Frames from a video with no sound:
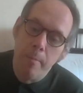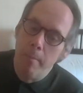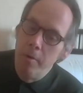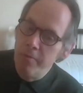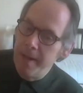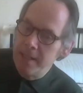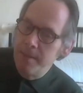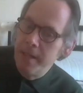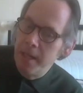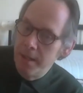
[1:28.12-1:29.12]
moved down to
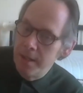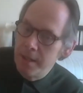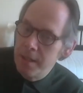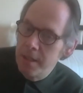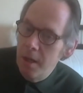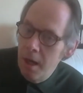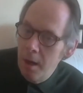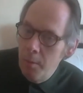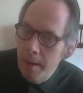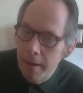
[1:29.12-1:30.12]
the Midlands,
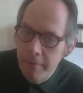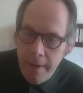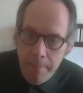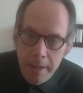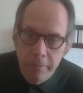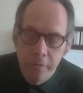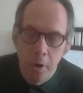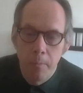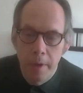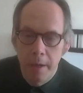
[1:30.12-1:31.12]
where my family
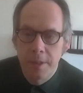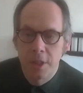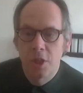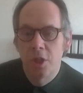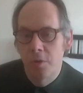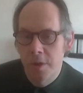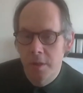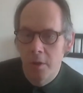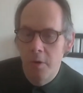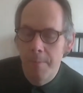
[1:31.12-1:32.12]
from when I was 2. So
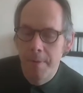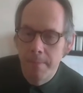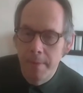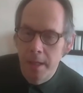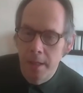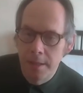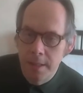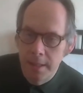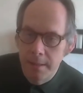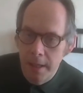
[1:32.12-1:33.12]
I grew up in the Midlands,
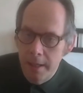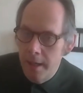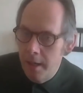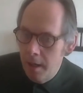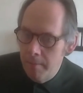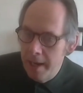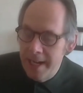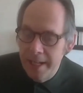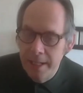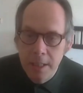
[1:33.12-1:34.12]

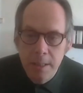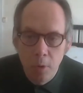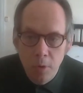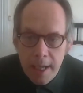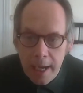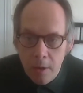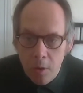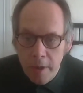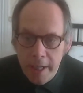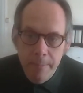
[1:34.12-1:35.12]
mainly in a small town
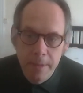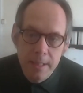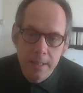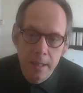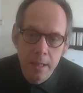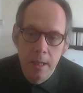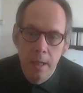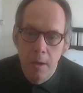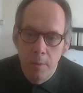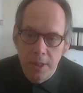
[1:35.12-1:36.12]
called Kidderminster,
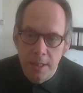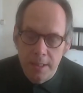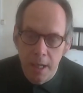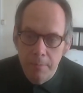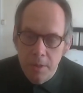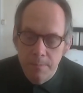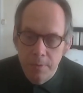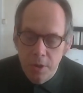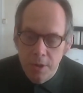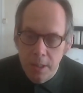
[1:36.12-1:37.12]
which at the time was
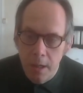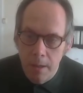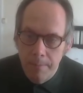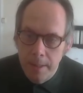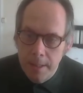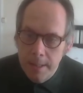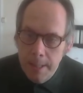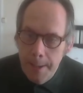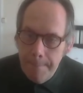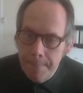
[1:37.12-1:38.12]
producing carpets.
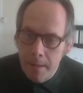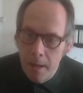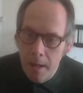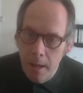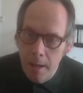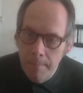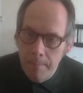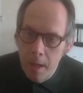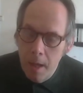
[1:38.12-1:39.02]
My